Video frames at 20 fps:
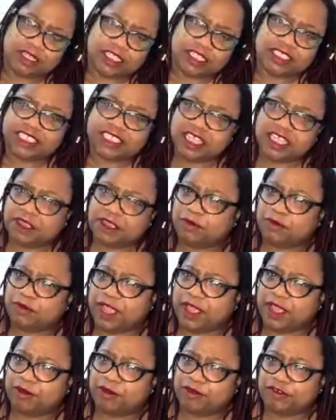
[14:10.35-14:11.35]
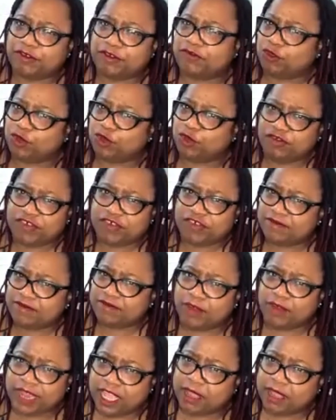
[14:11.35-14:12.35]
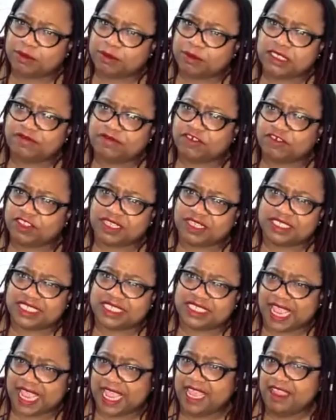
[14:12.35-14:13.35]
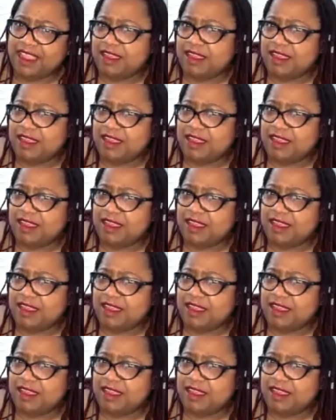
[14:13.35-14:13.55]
stay around 45 grams for the day